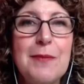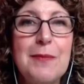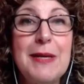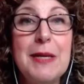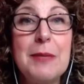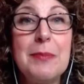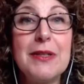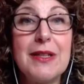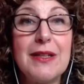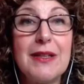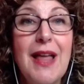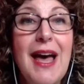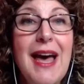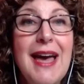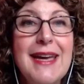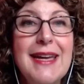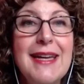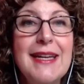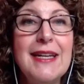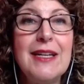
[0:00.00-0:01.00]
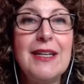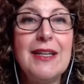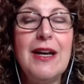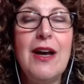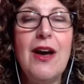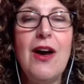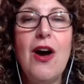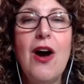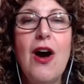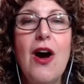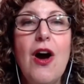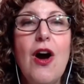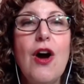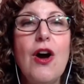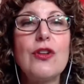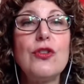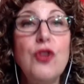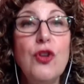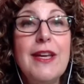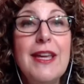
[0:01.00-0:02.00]
and people alike
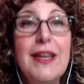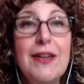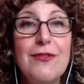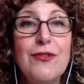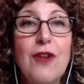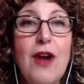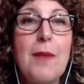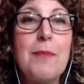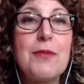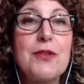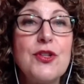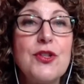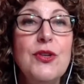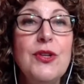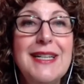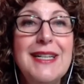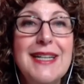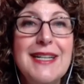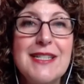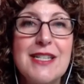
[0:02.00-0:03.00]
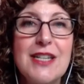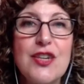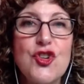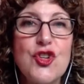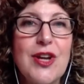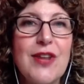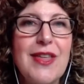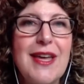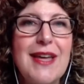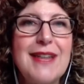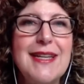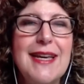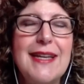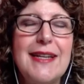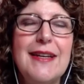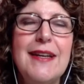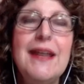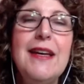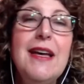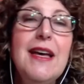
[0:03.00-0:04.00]
are looking for opportunities to share that
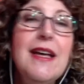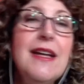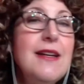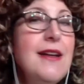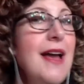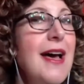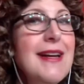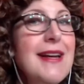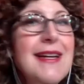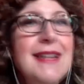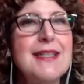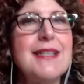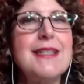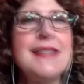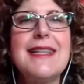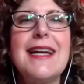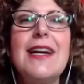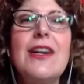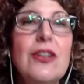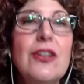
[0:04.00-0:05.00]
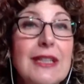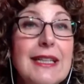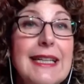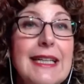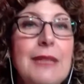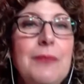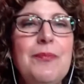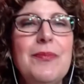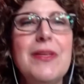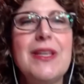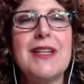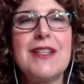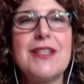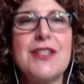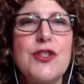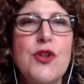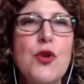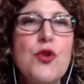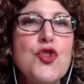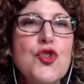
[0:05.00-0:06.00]
data, not necessarily in a
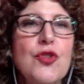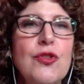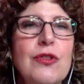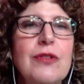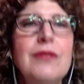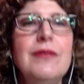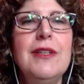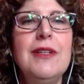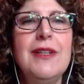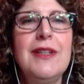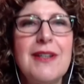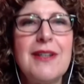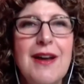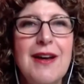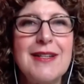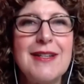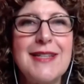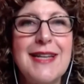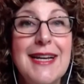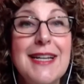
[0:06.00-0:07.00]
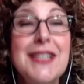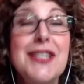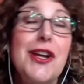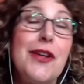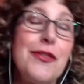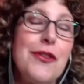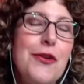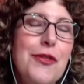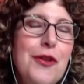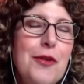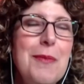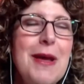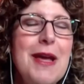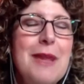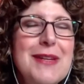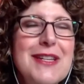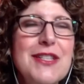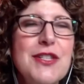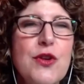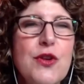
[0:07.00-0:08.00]
social context, although there
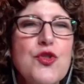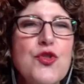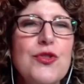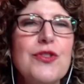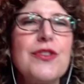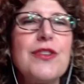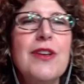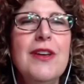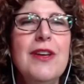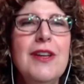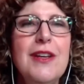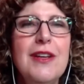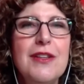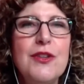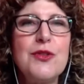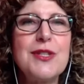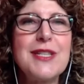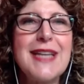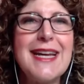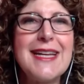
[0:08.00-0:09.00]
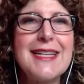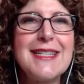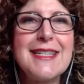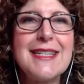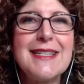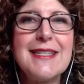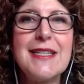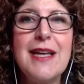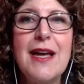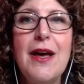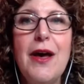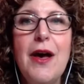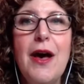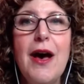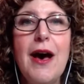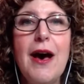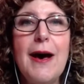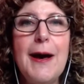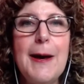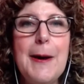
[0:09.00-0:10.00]
may be social use cases,
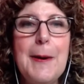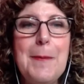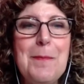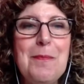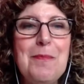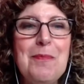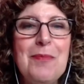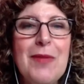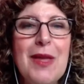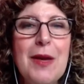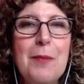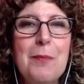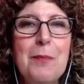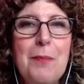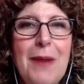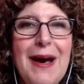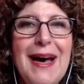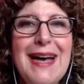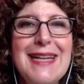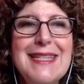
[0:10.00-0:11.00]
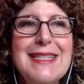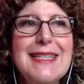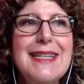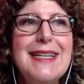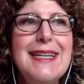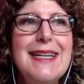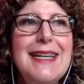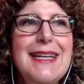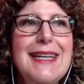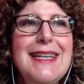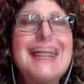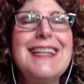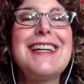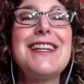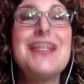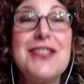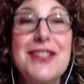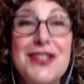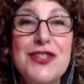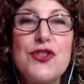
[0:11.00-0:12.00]
but in a
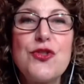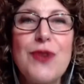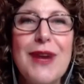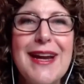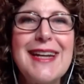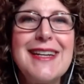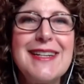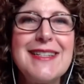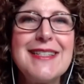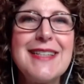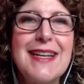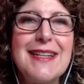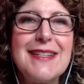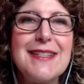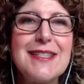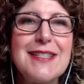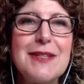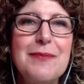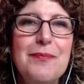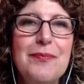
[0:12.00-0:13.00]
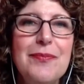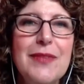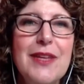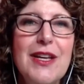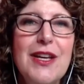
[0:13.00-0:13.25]
constrained sense.